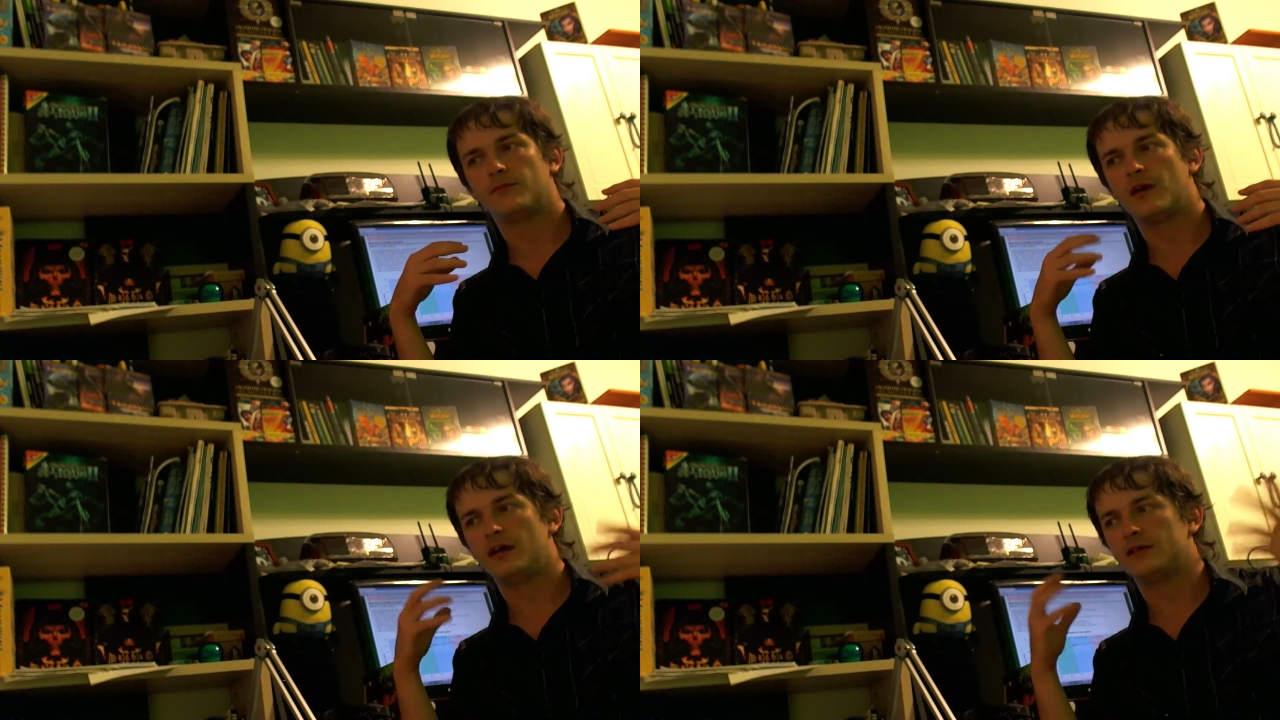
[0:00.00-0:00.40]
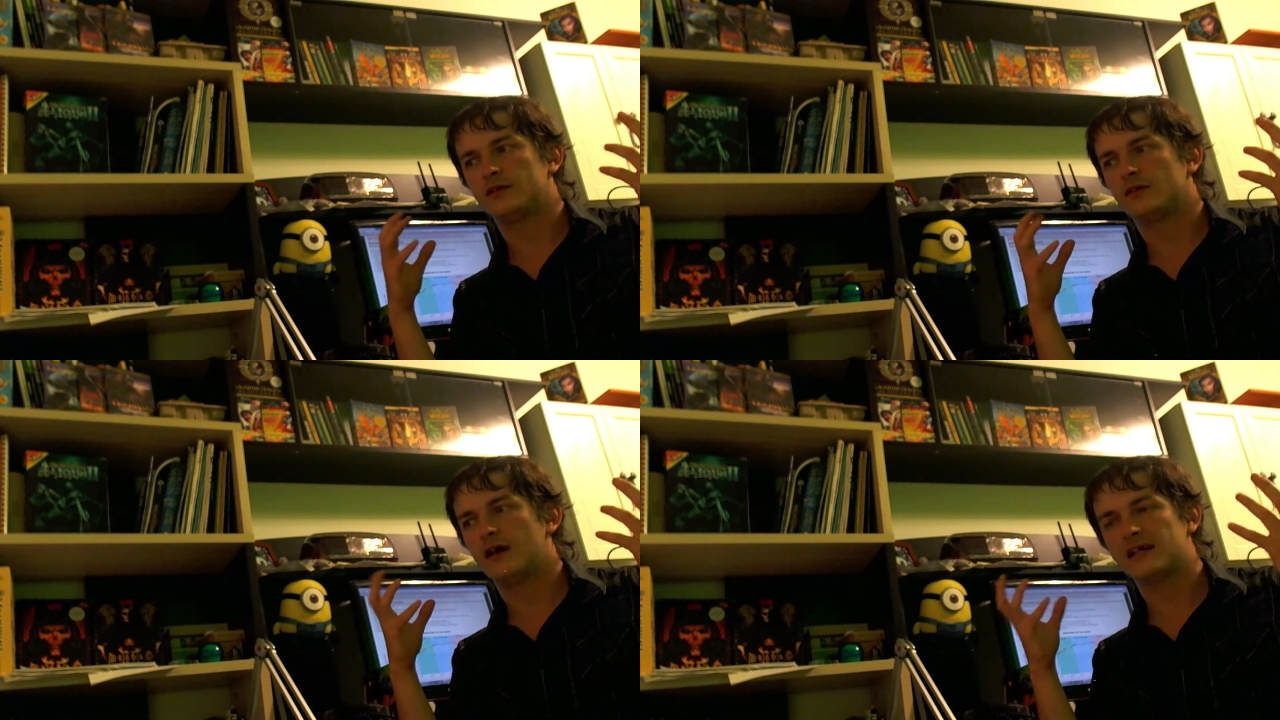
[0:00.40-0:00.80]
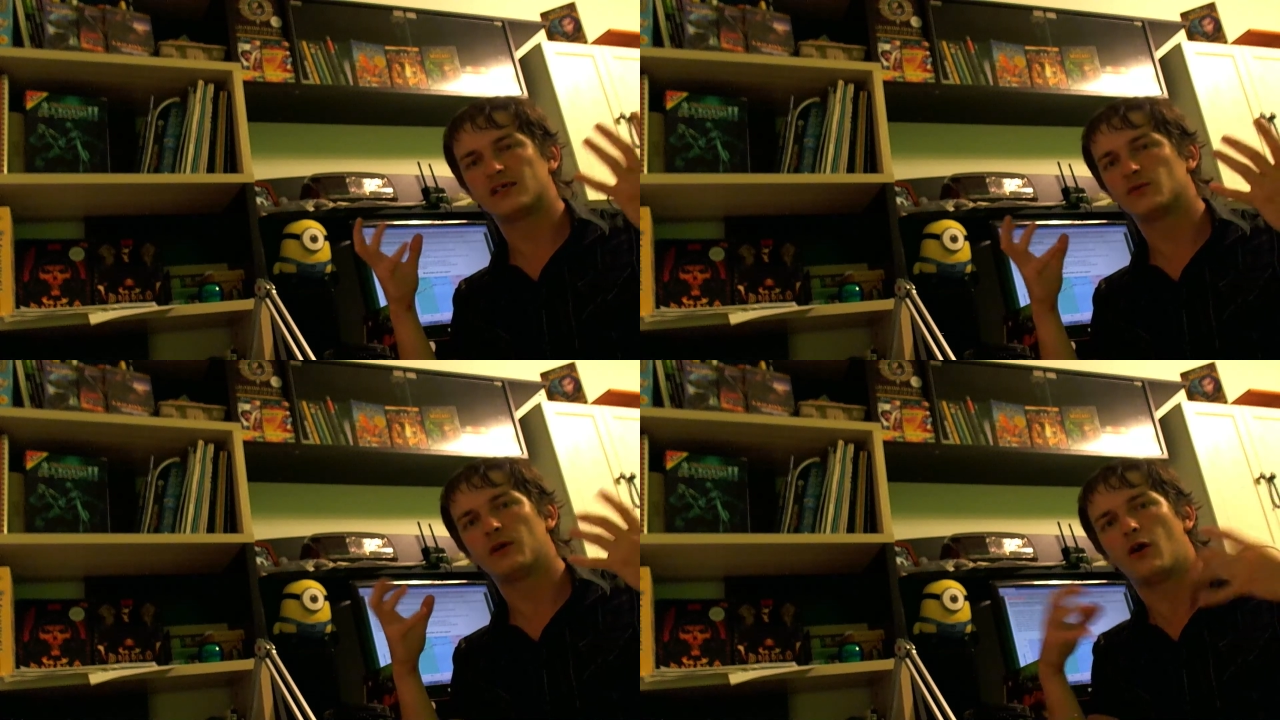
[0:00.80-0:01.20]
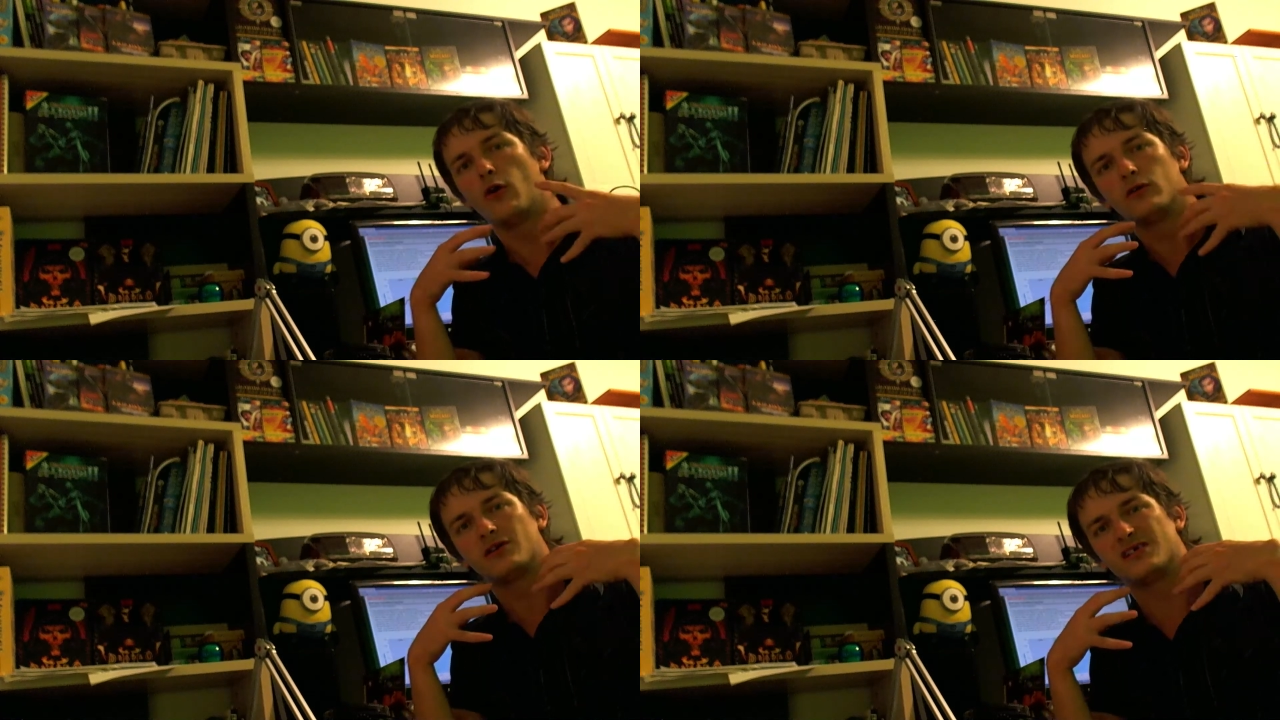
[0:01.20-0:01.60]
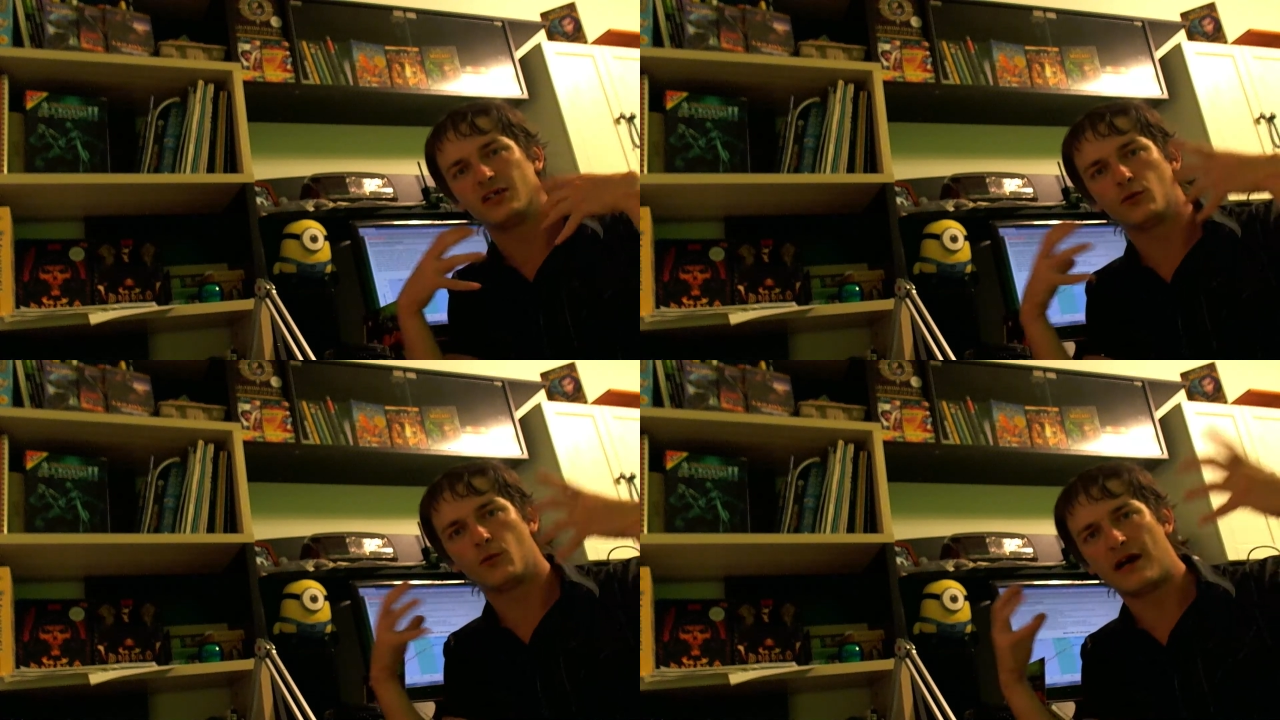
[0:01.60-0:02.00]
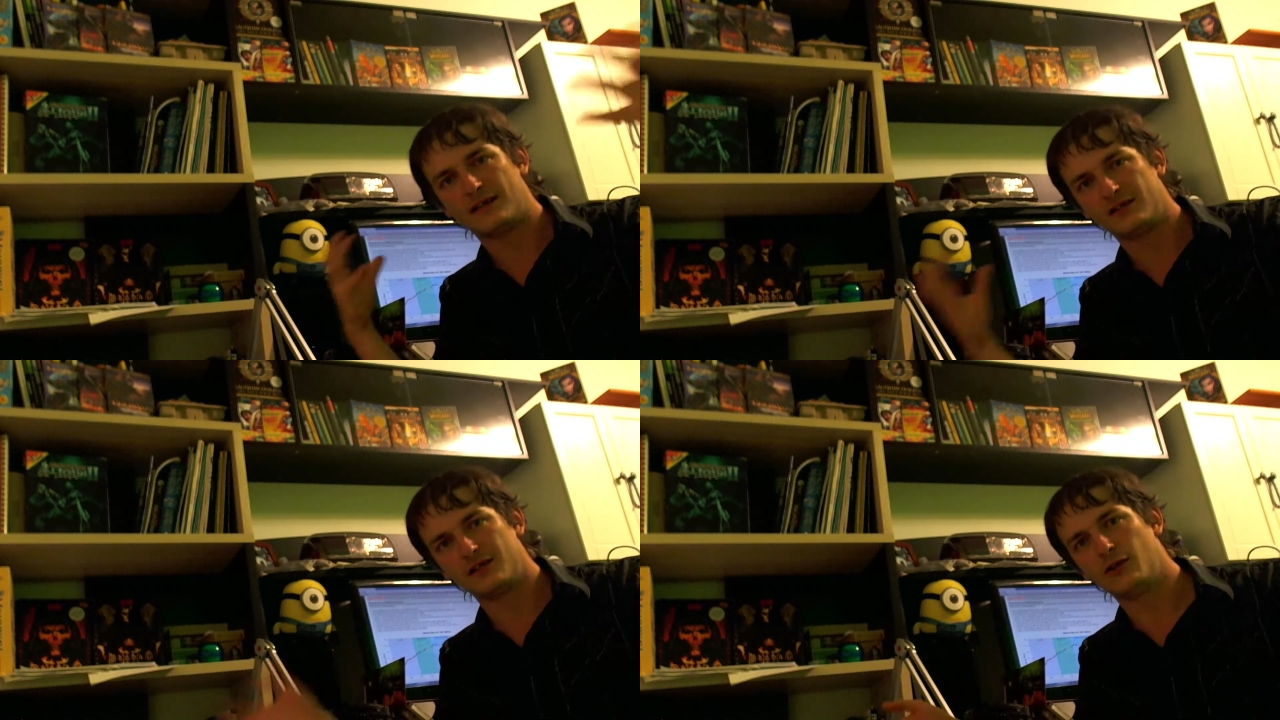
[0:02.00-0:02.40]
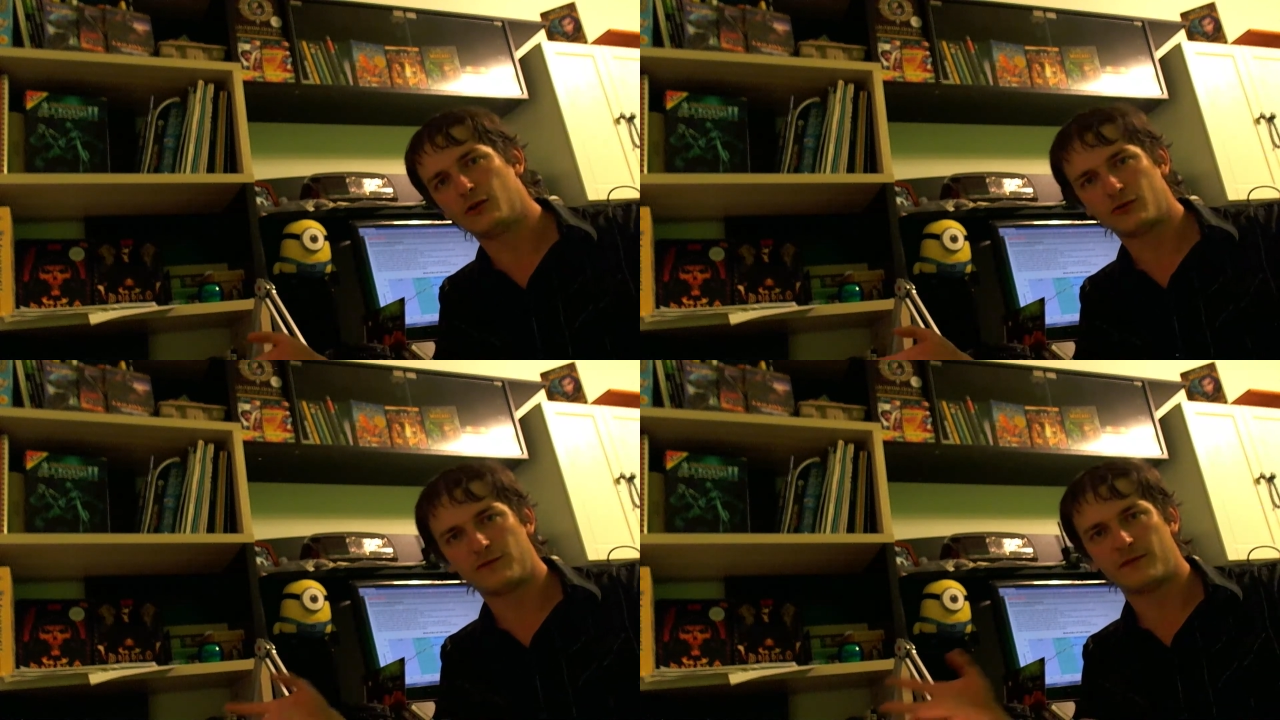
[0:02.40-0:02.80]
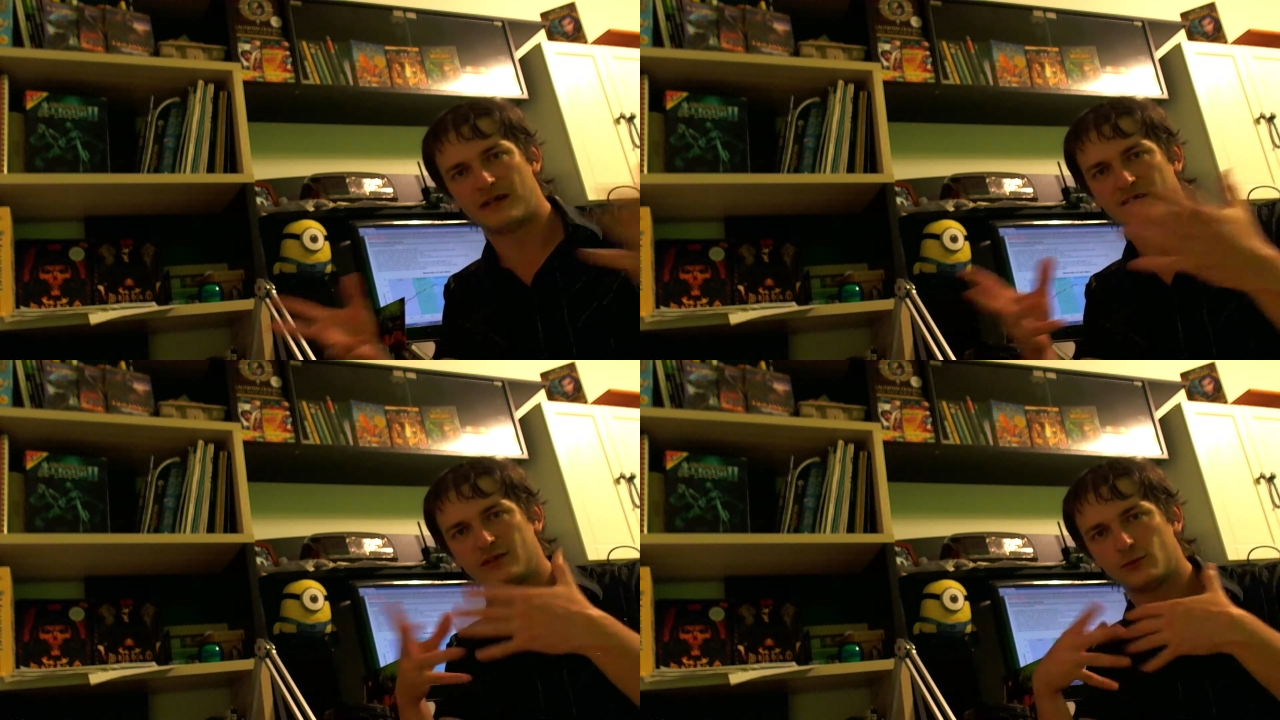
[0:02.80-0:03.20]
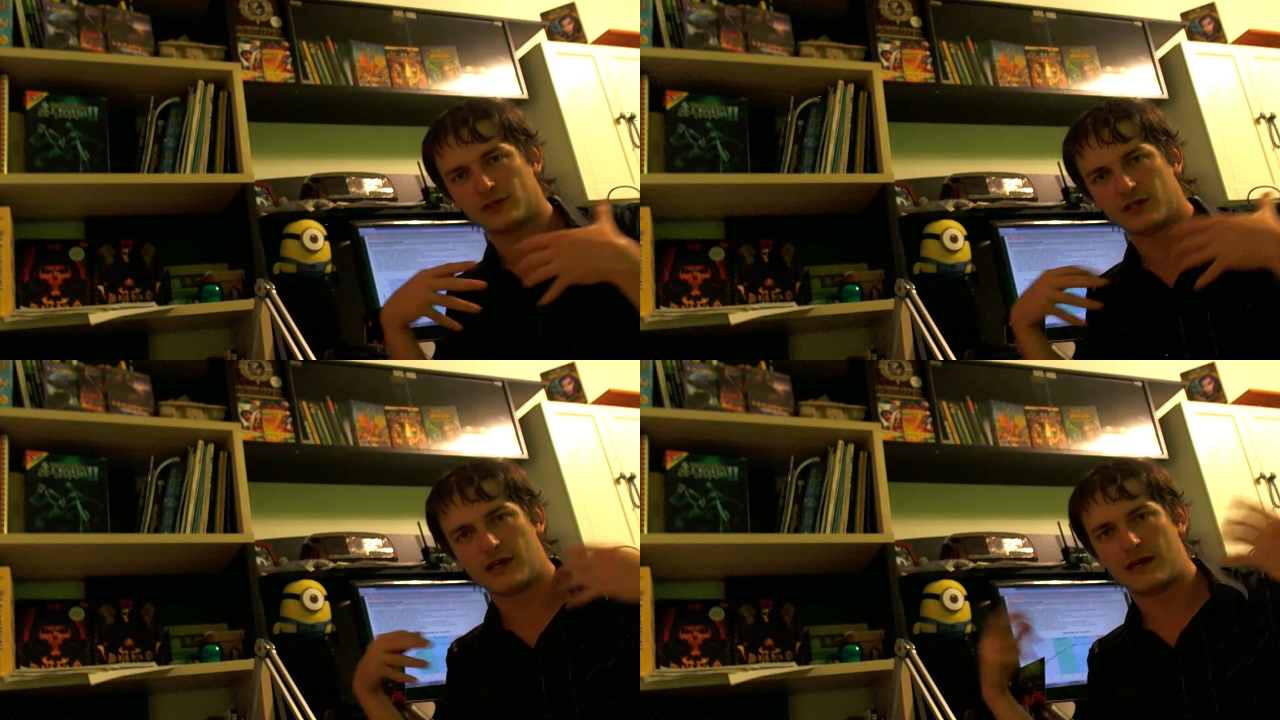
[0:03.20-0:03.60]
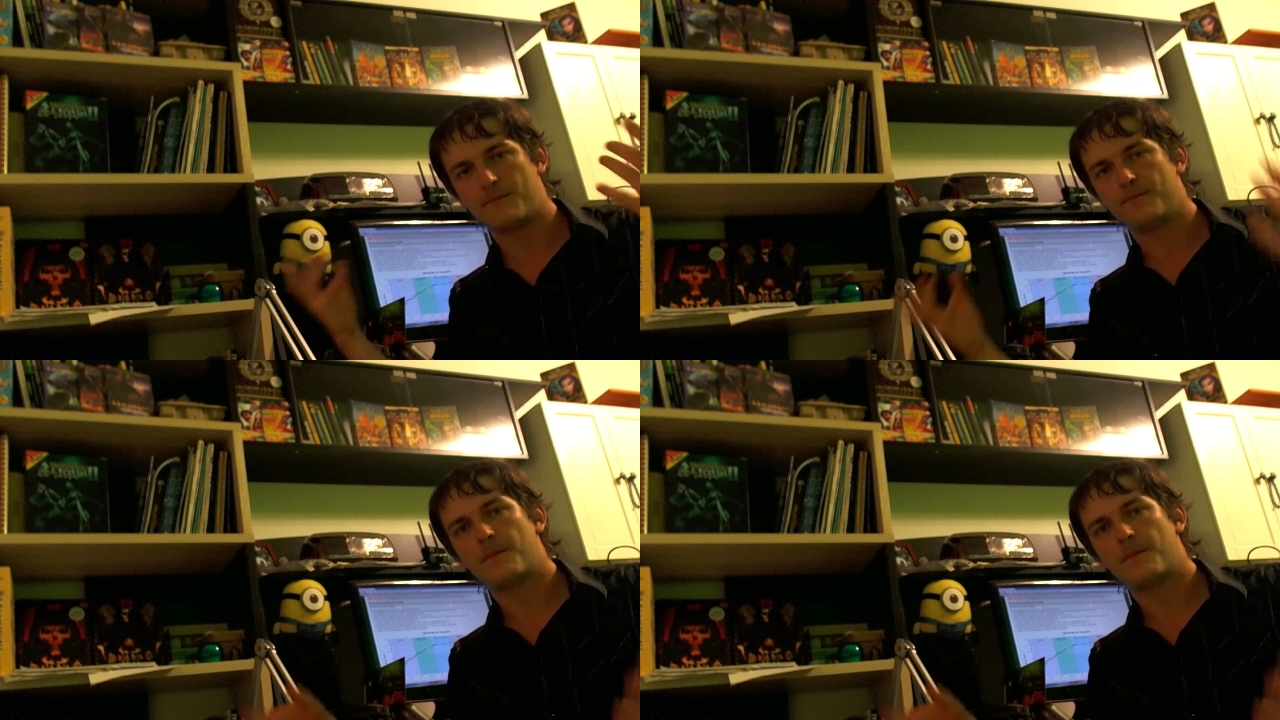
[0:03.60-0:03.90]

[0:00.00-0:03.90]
And as we already invited a lot of friends to the game,